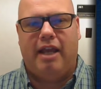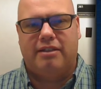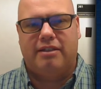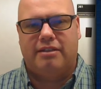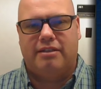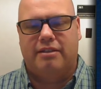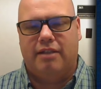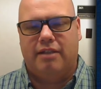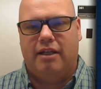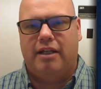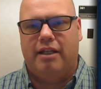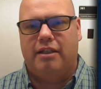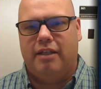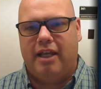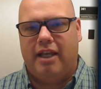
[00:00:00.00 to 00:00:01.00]
as
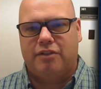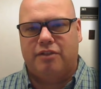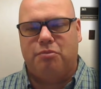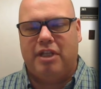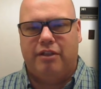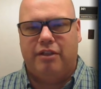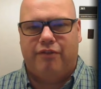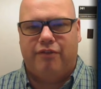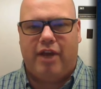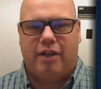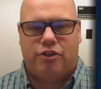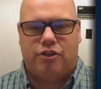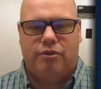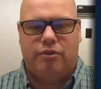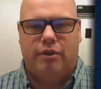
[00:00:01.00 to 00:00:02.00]
designed and as
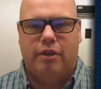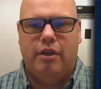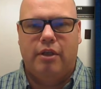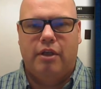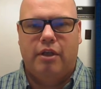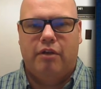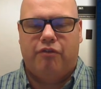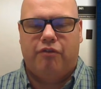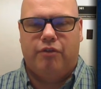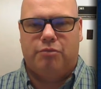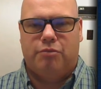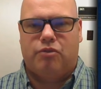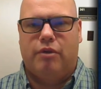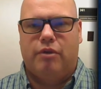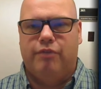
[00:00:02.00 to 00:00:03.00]
manufactured
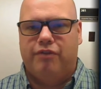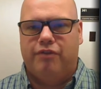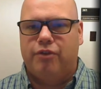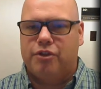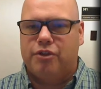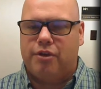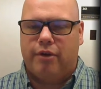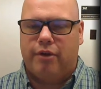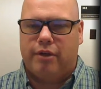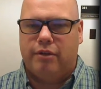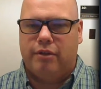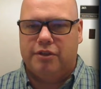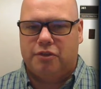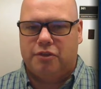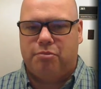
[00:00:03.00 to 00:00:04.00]
from sort of a first
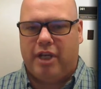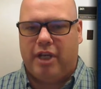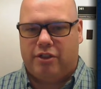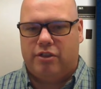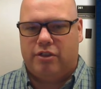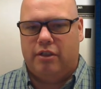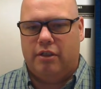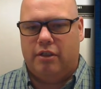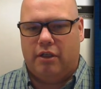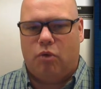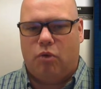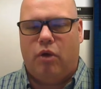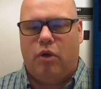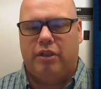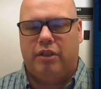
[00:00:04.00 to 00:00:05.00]
article inspection and a
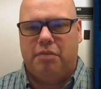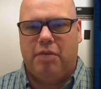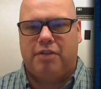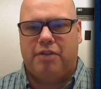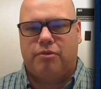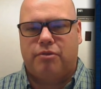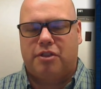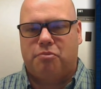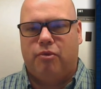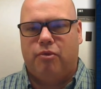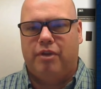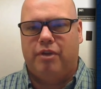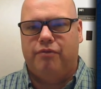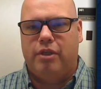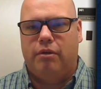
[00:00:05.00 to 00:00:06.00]
quality metrics
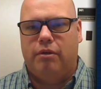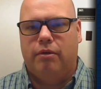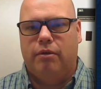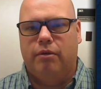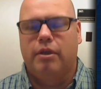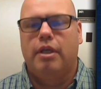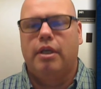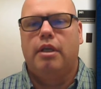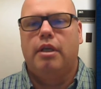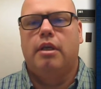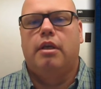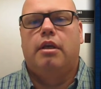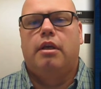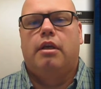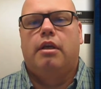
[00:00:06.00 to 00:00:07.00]
point of view,
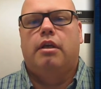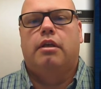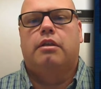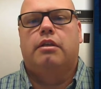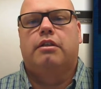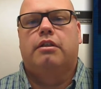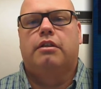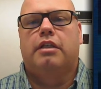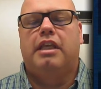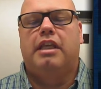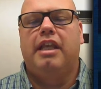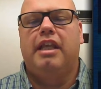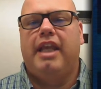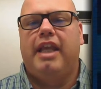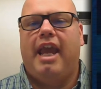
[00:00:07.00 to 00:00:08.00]

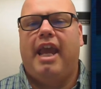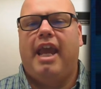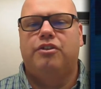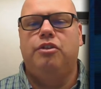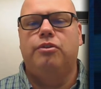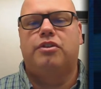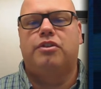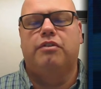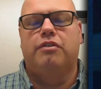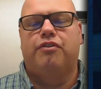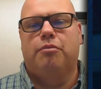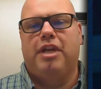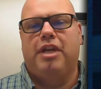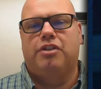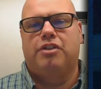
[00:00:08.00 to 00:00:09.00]
getting as used
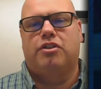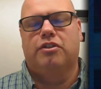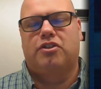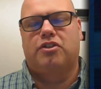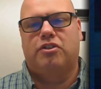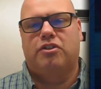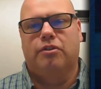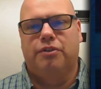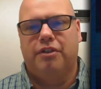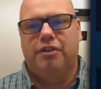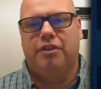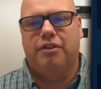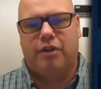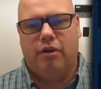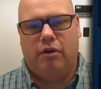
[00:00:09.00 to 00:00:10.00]
information is still
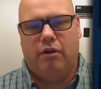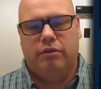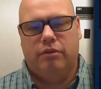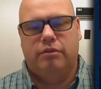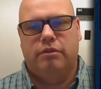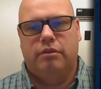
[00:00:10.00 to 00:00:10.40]
difficult.